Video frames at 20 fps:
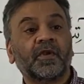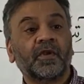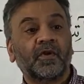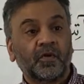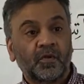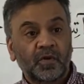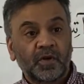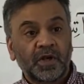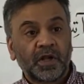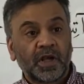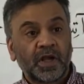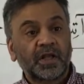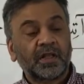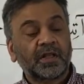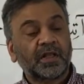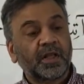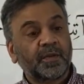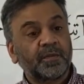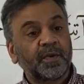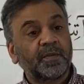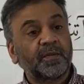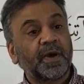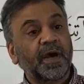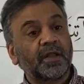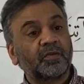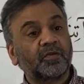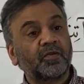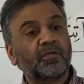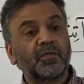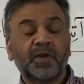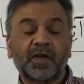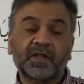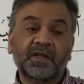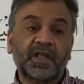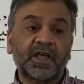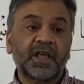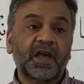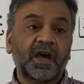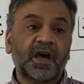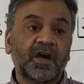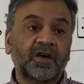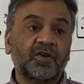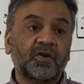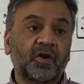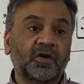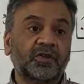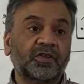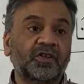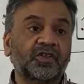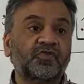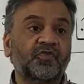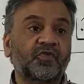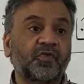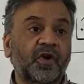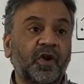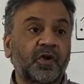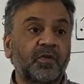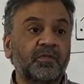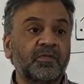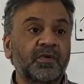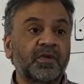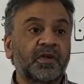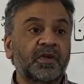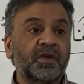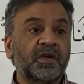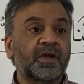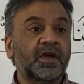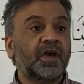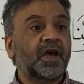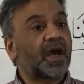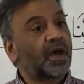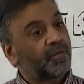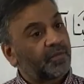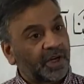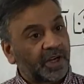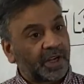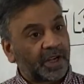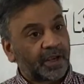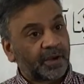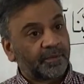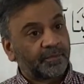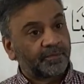Hunna tabibatun min, they are doctors from America.